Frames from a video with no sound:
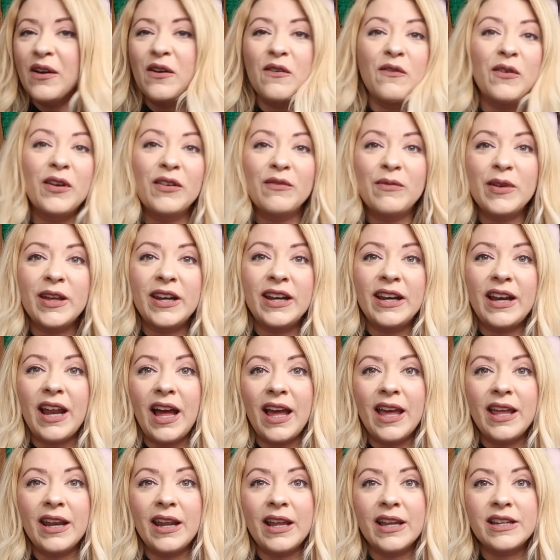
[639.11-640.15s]
we've been in,
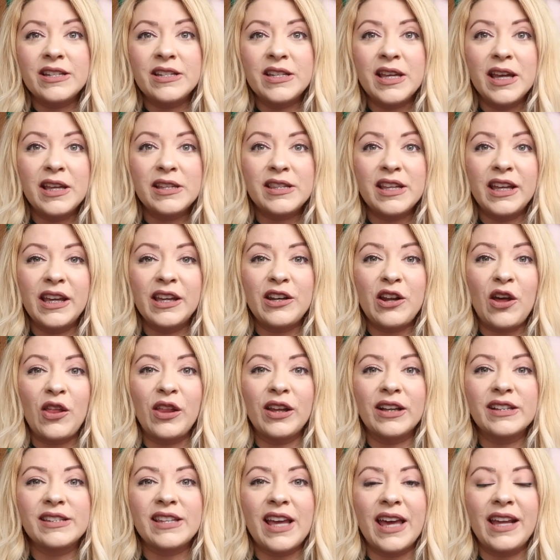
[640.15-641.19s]
in a tizzy and all
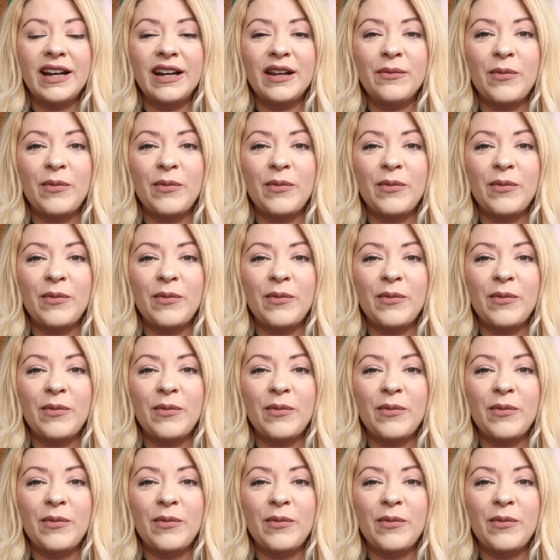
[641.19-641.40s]
excited